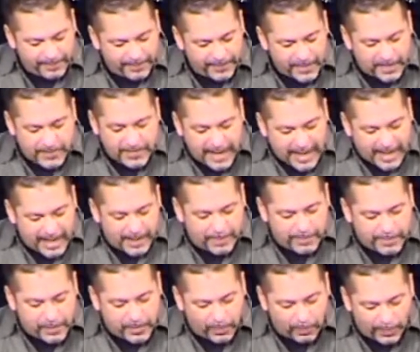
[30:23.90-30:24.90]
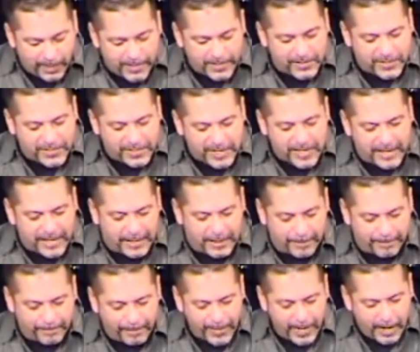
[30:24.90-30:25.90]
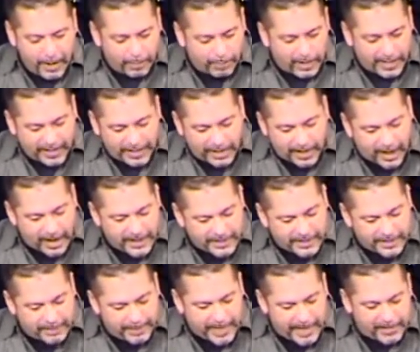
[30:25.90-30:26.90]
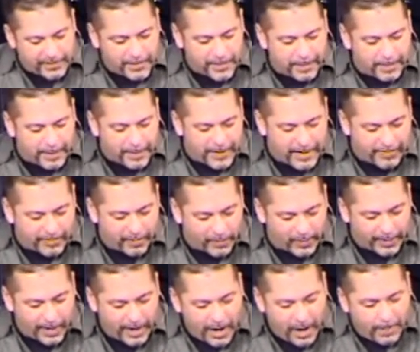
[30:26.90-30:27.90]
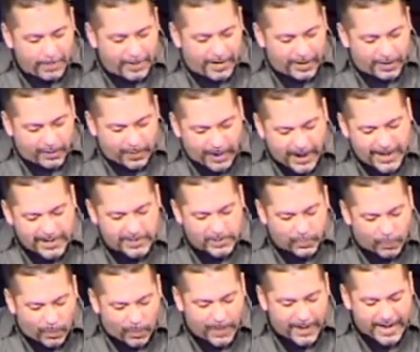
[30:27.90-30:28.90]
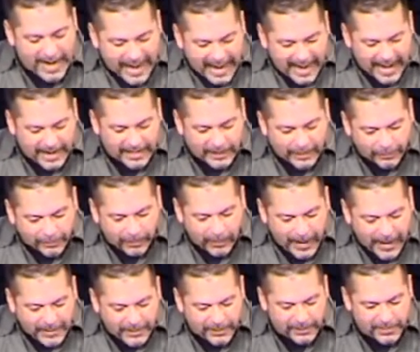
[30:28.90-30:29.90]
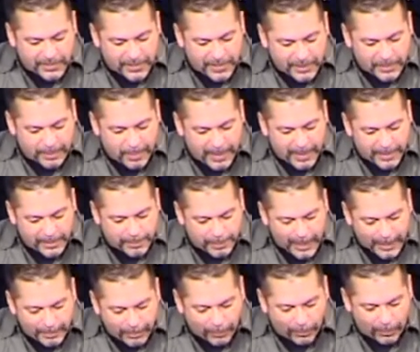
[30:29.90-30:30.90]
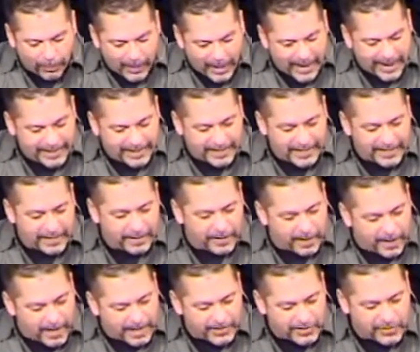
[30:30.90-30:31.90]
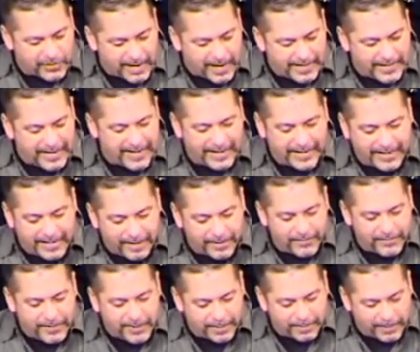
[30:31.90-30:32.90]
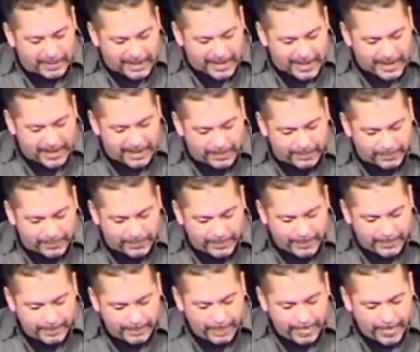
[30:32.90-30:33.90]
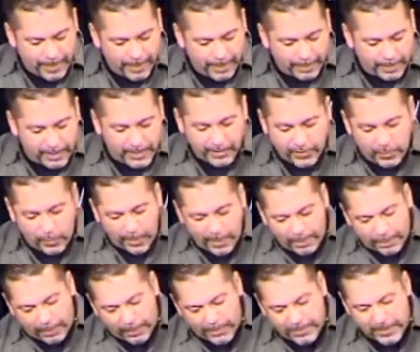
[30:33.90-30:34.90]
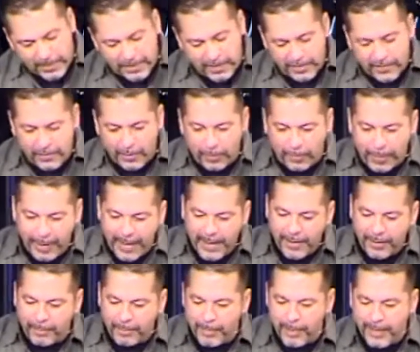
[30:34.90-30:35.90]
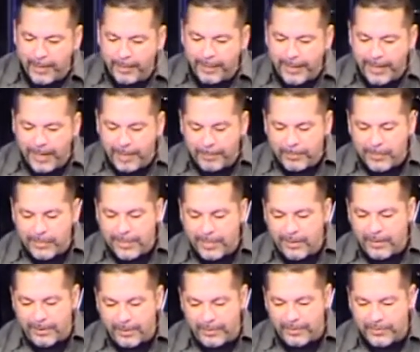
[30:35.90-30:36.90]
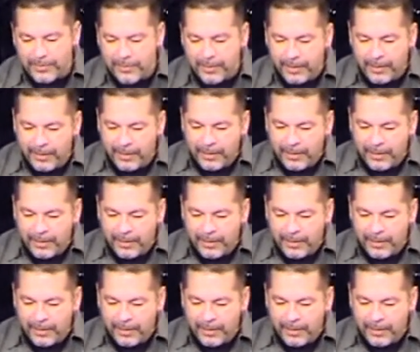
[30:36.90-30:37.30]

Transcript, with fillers: Yes, Adam's one sin brought condemnation upon everyone, but Christ's one act of righteousness makes people right in God's sight and gives them life. Because one person disobeyed, many became sinners.